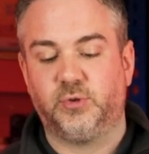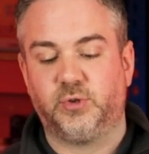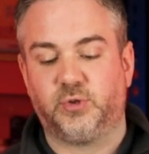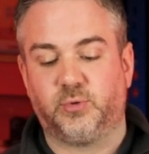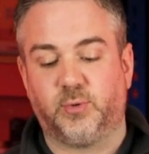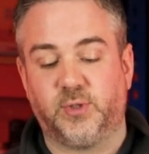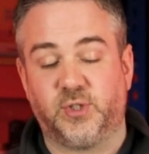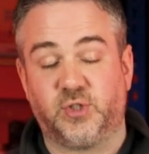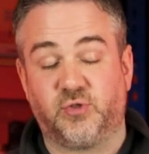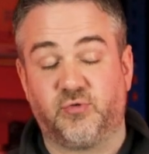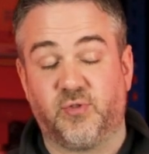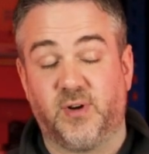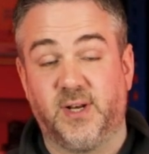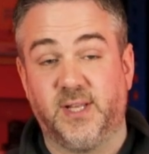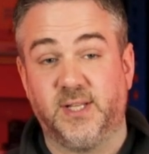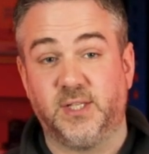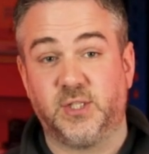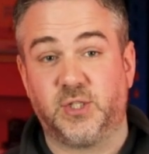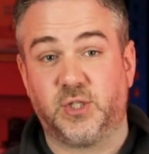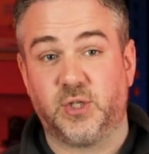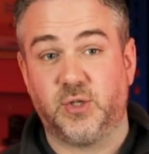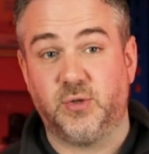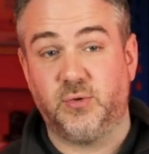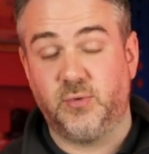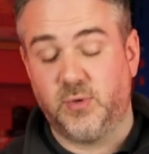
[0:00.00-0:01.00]
twist drill
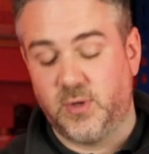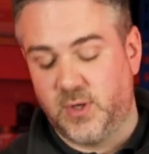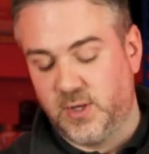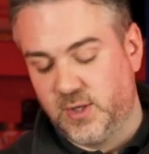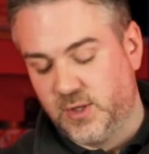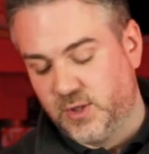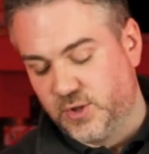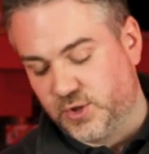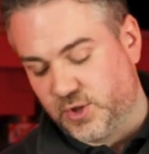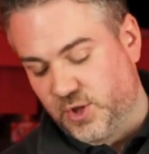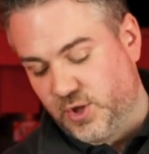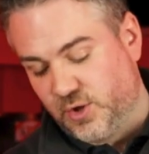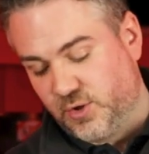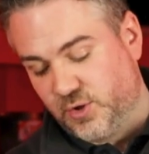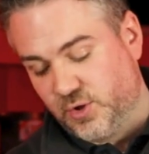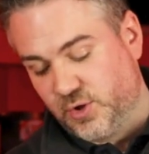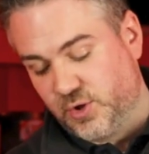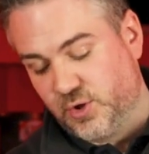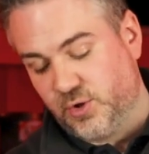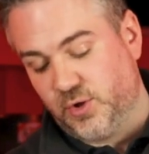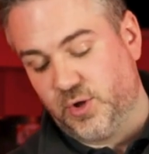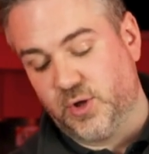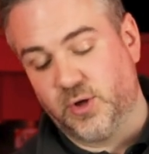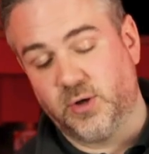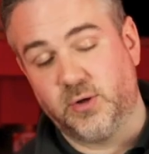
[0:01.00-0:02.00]
into so you can
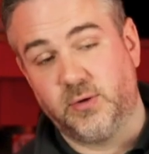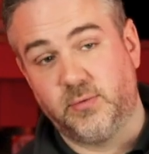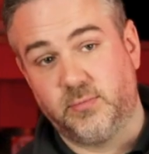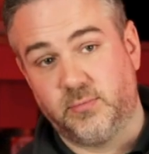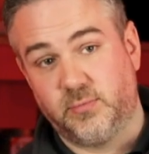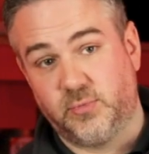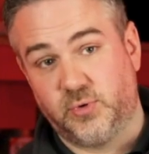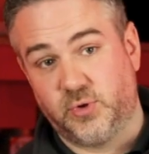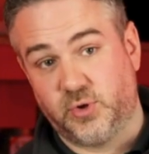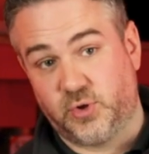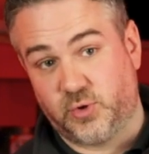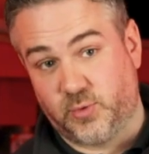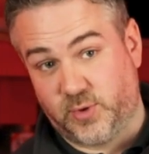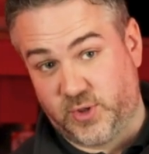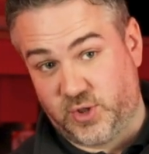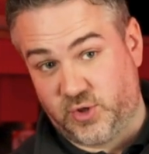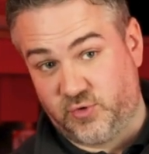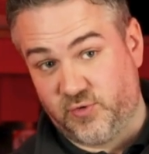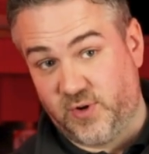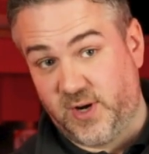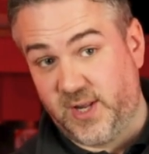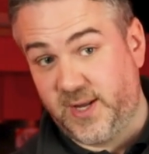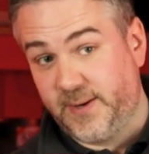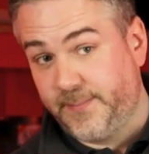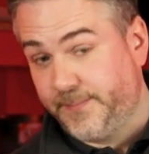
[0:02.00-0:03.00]
do your twist
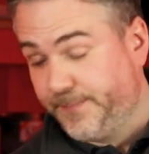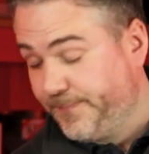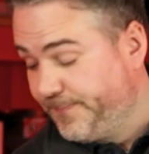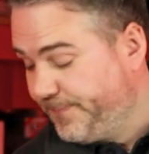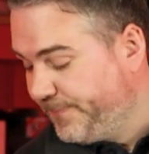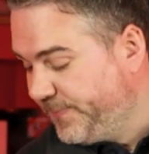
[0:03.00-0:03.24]
drilling.